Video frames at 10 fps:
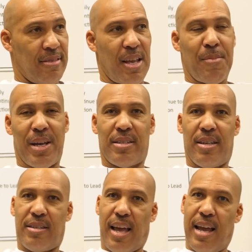I say my
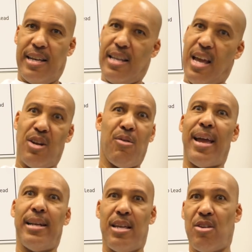son's an alien. He ain't no
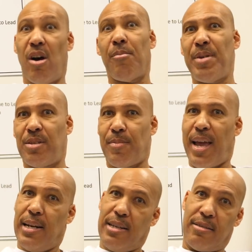alien. Y'all be some
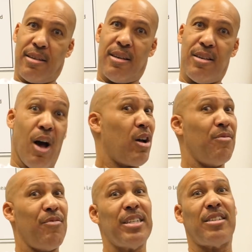aliens. Y'all
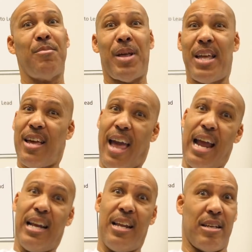convinced him that he an
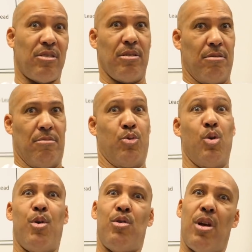alien. That's the
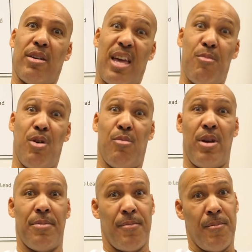promo y'all came up
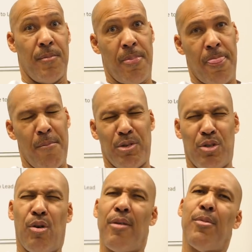with. But you
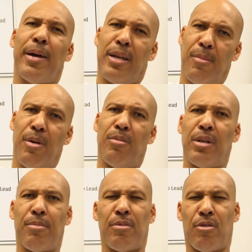know everybody come up with
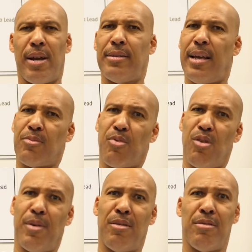a crazy ass promo.